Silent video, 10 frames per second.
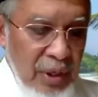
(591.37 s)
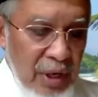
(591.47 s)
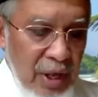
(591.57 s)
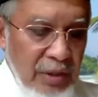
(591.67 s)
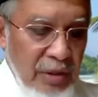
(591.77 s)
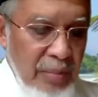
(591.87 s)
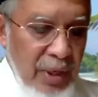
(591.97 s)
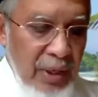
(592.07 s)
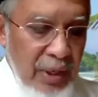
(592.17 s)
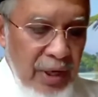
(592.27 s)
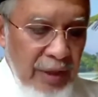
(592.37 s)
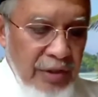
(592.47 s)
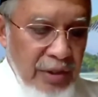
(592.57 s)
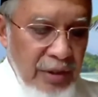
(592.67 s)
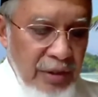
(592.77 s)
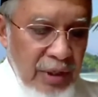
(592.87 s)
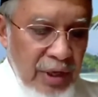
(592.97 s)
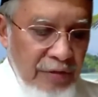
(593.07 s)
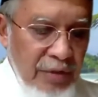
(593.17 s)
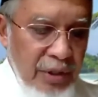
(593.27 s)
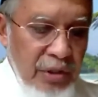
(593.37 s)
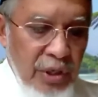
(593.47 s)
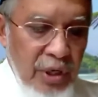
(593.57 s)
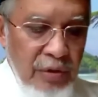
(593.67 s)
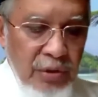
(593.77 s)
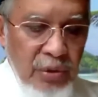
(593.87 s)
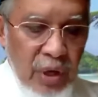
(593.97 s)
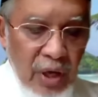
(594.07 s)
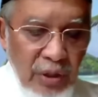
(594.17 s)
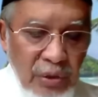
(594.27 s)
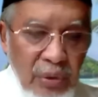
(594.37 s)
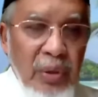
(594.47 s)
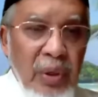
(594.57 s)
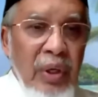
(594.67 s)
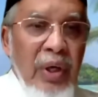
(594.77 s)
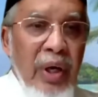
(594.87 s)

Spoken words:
led by Lieutenant General Suharto,